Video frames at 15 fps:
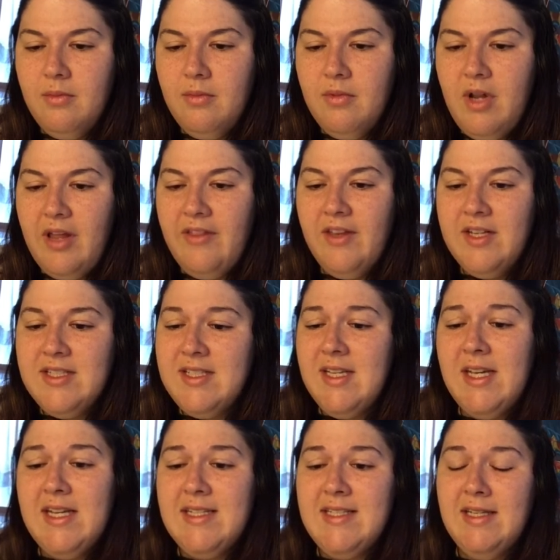nothing
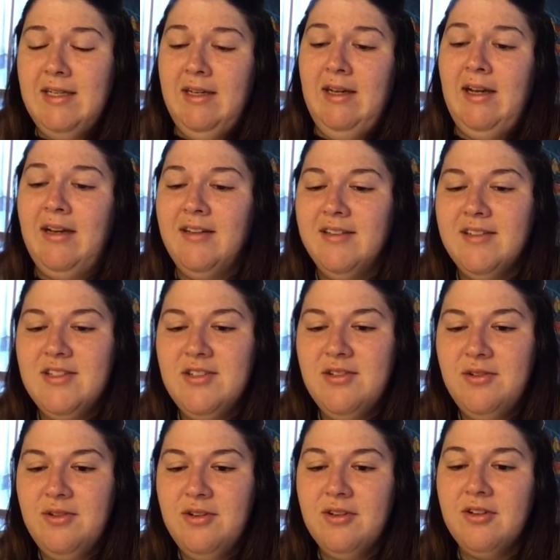says ha to
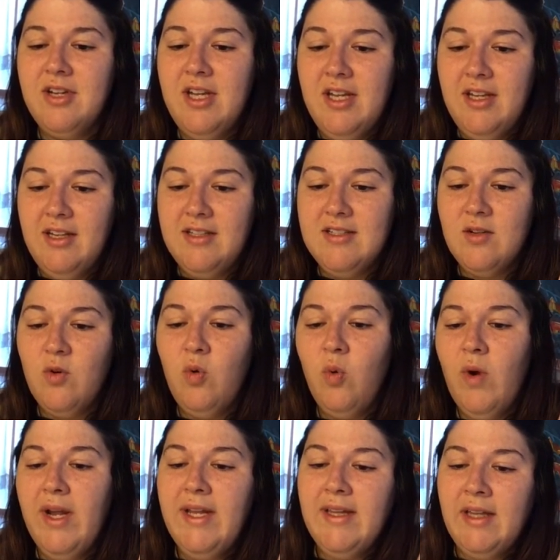your kids
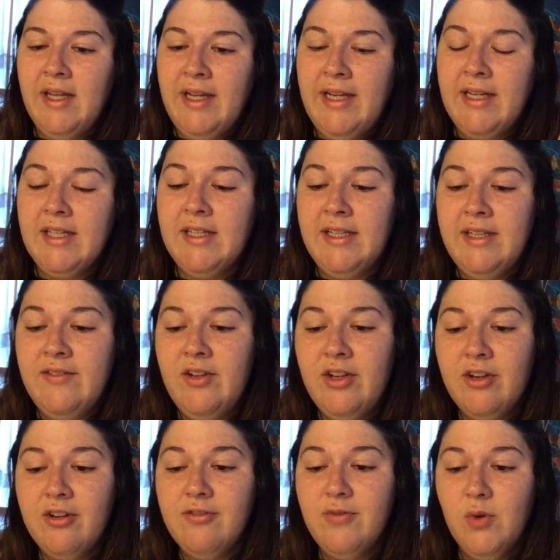quite like leaving
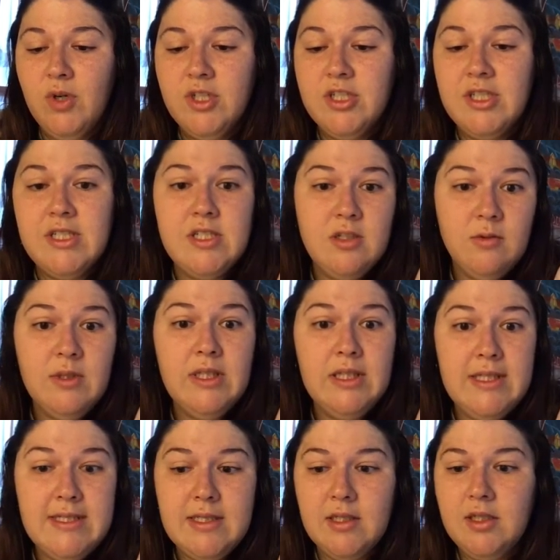your fortune to a
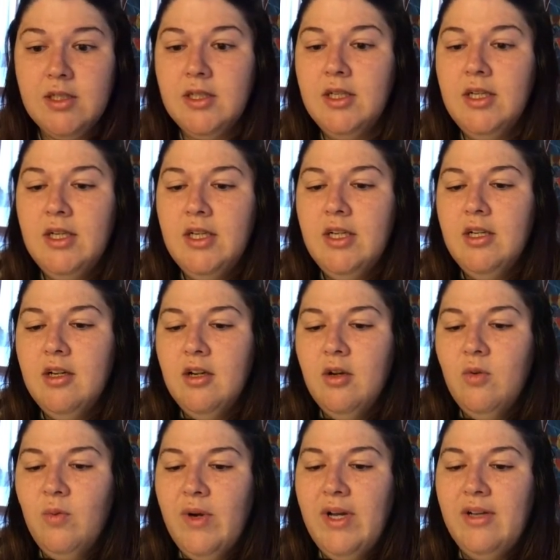lizard.
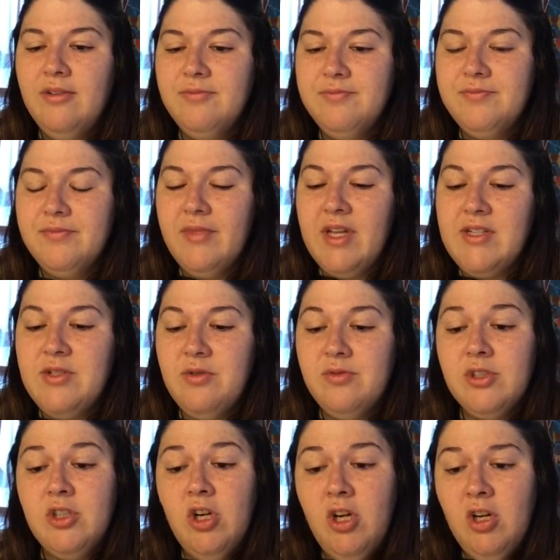Well, as you
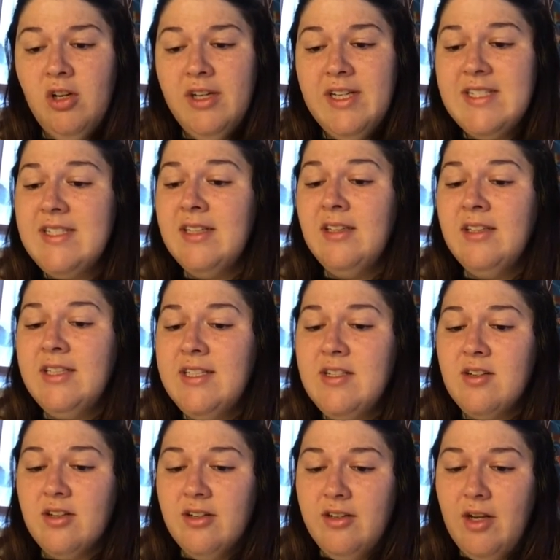recall, it isn't a
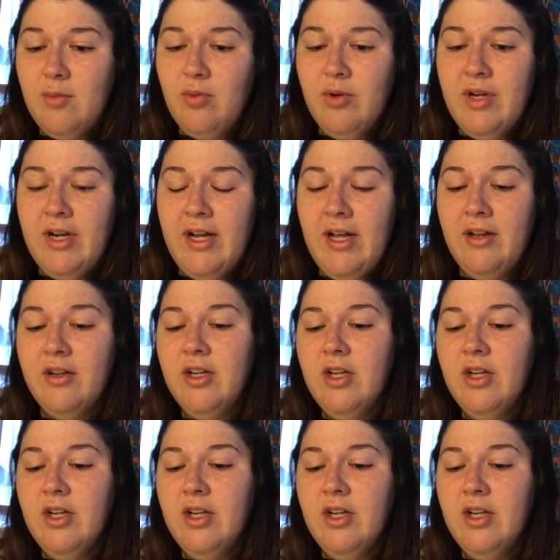lizard, I pointed out.